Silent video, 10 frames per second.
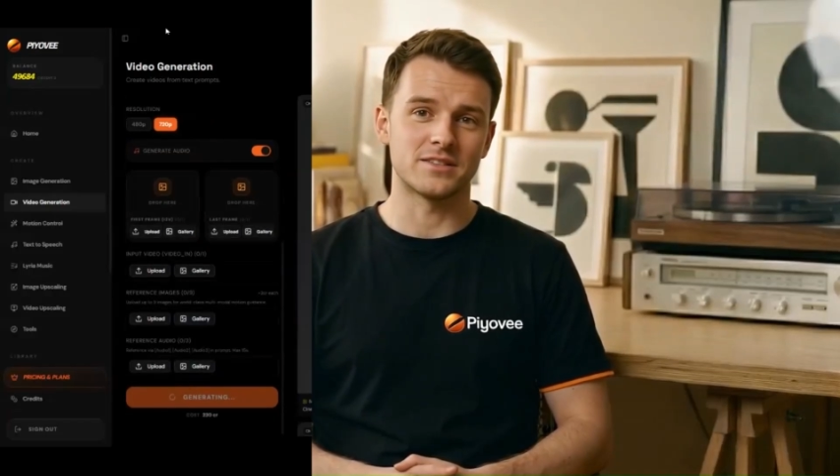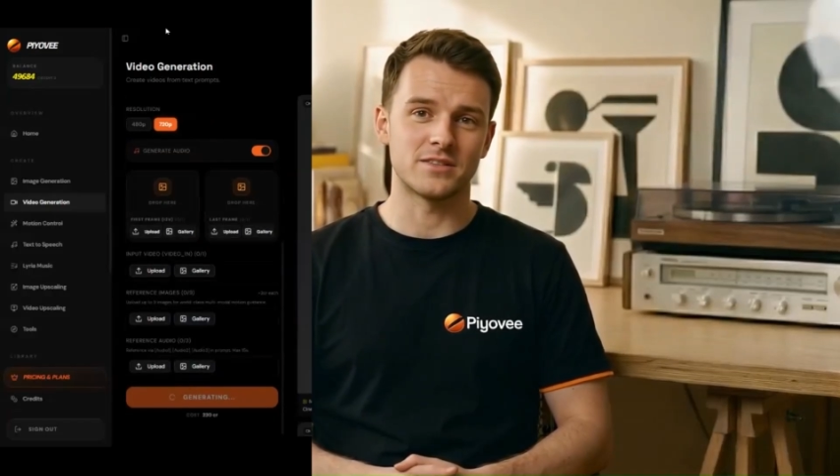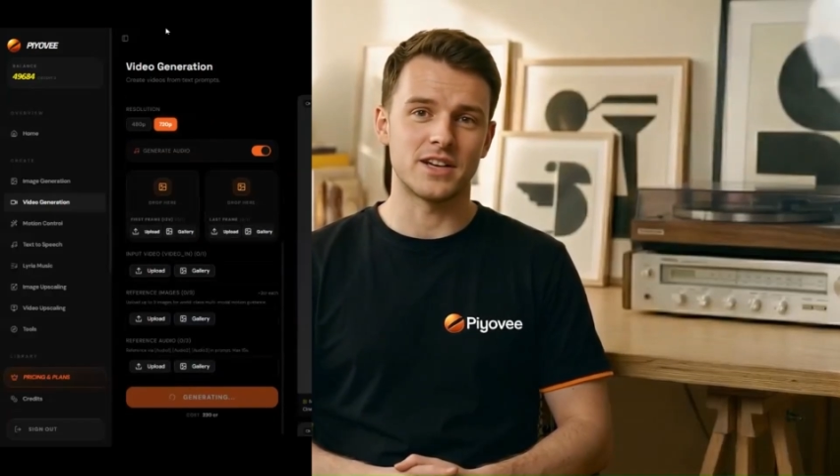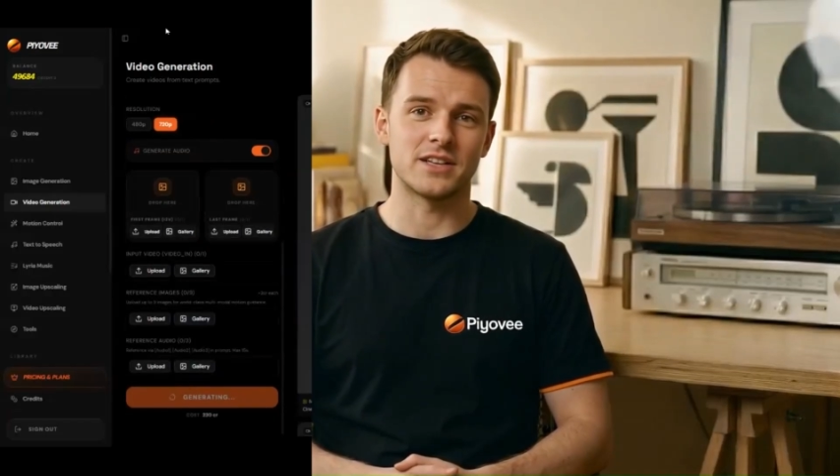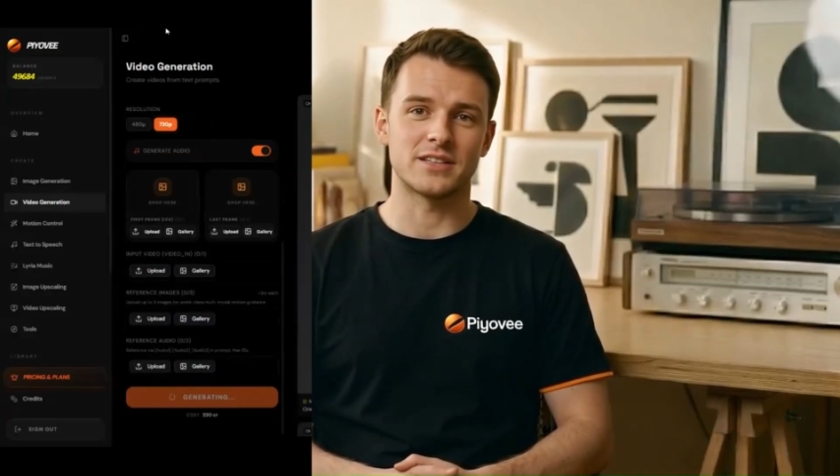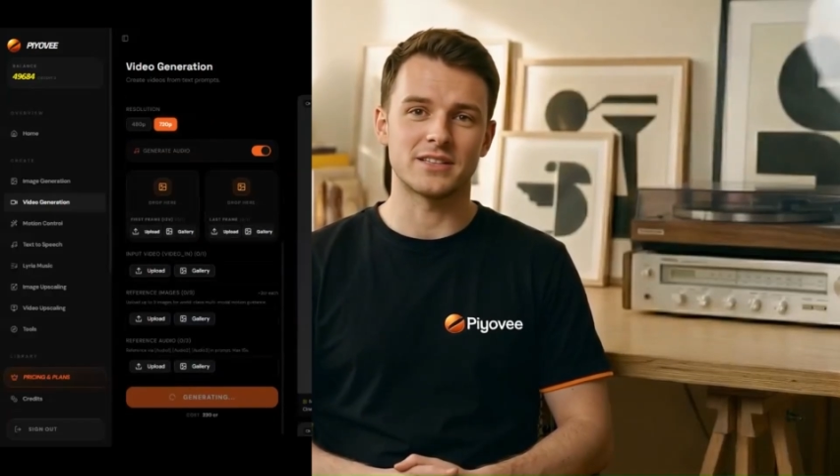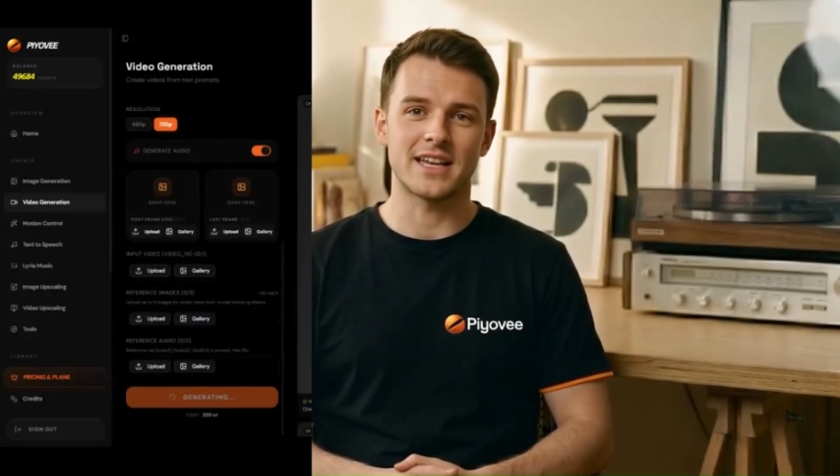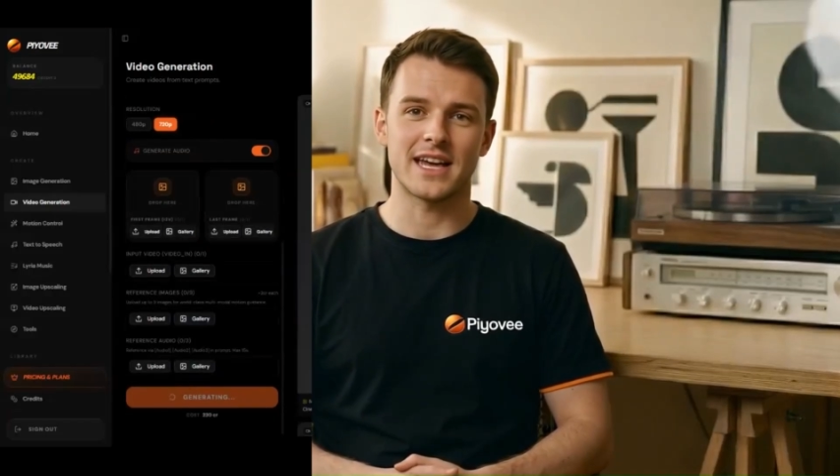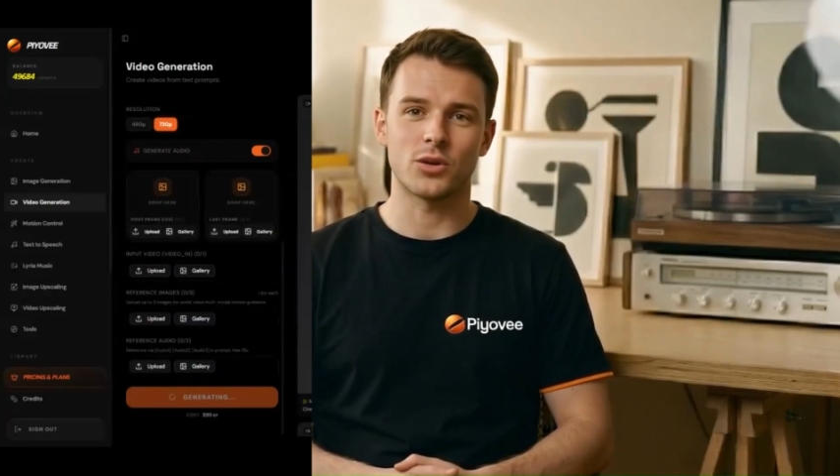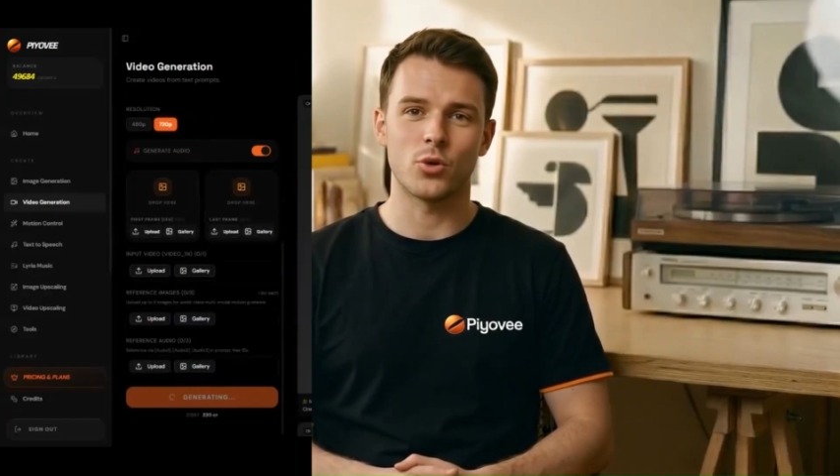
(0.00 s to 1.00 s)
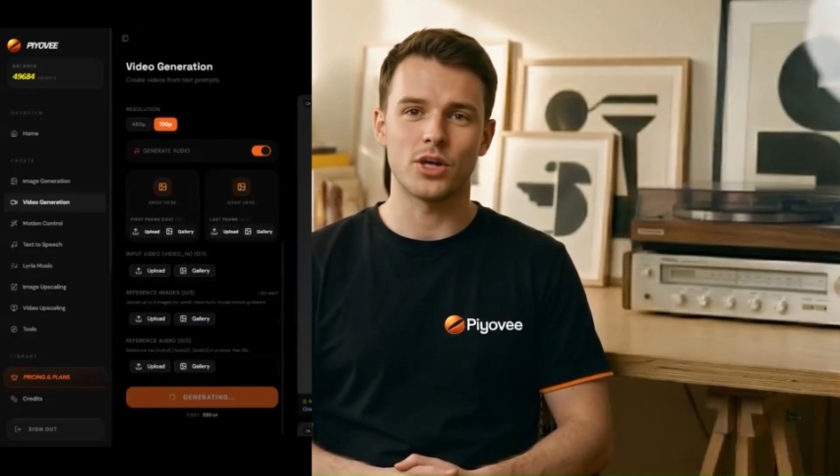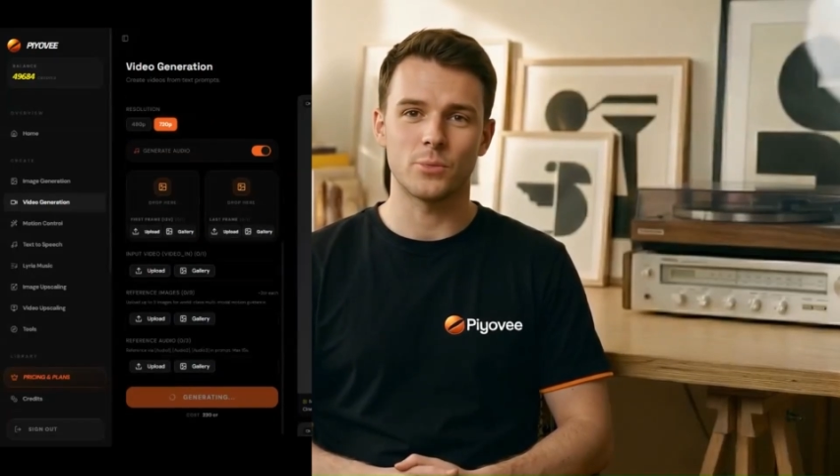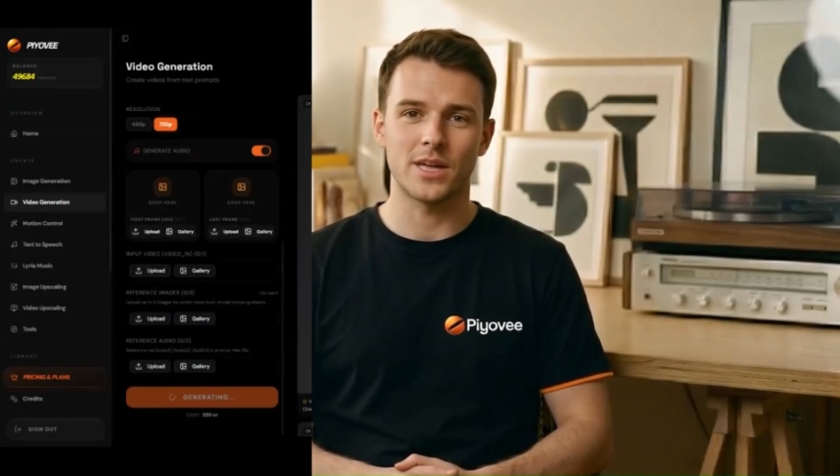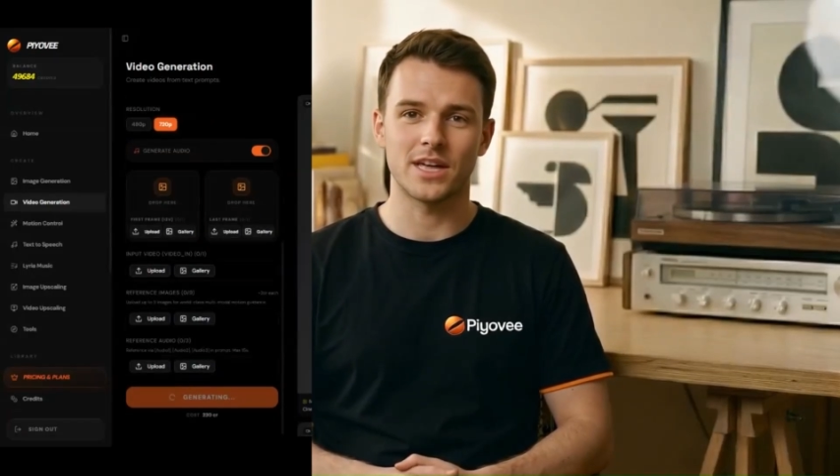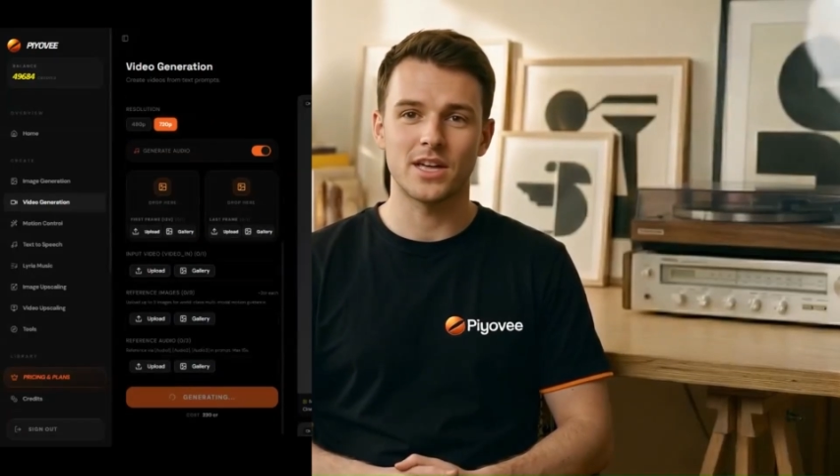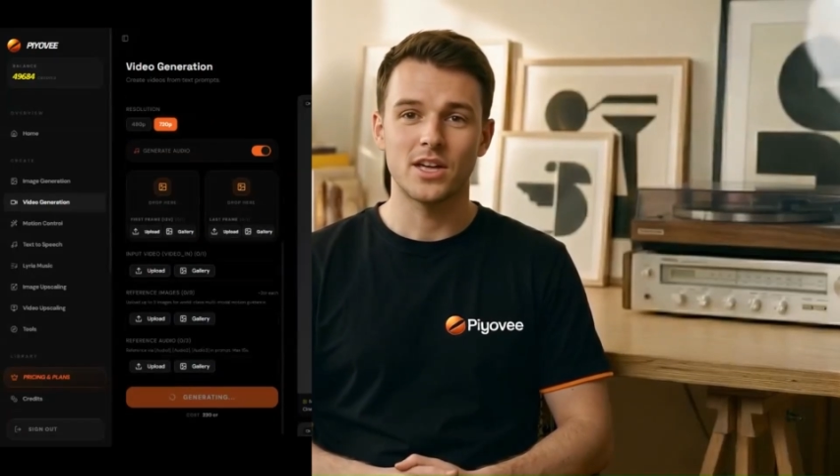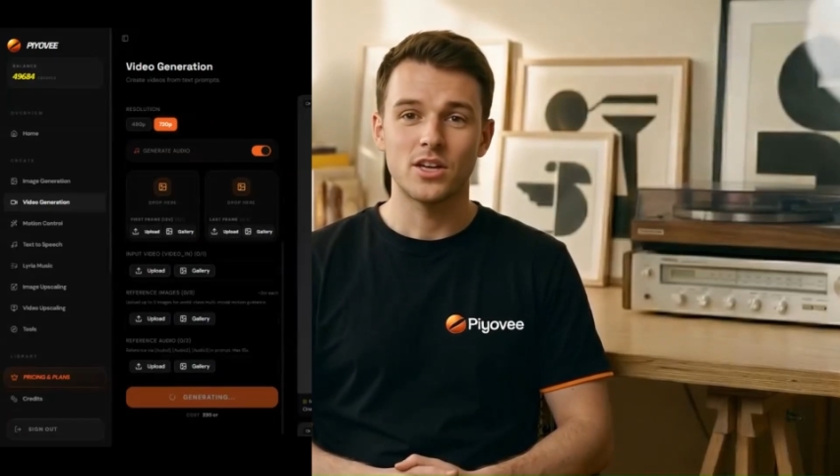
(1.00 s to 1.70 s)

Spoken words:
set it to 720p,